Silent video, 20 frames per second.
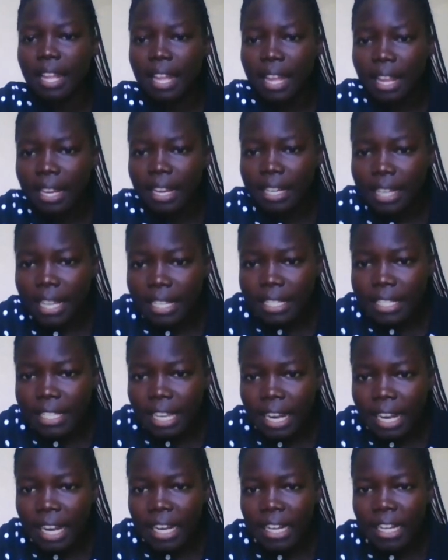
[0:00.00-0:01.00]

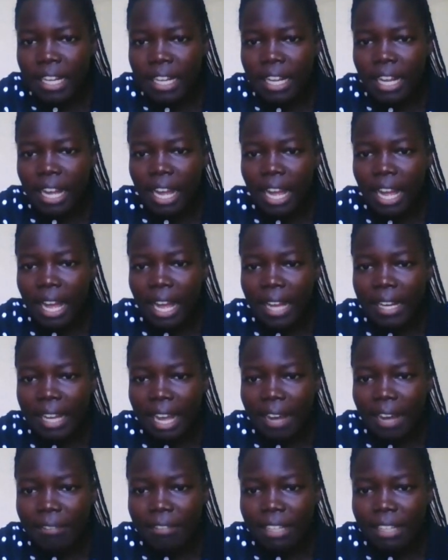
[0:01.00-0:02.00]
letter, and
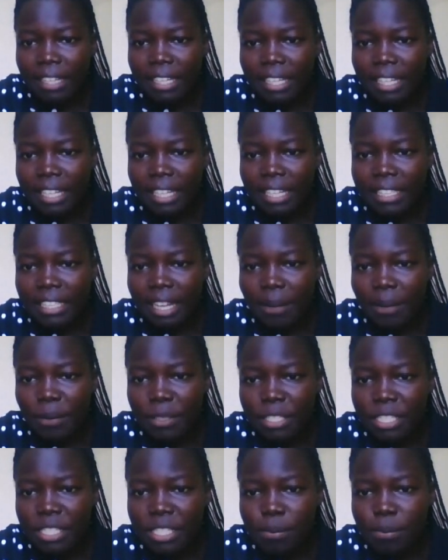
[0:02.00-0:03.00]
after the letter,
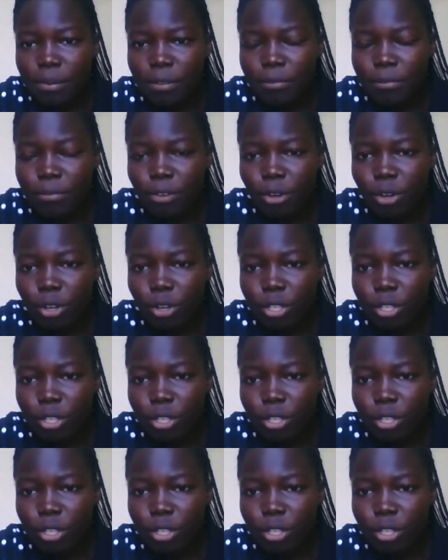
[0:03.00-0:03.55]
which is before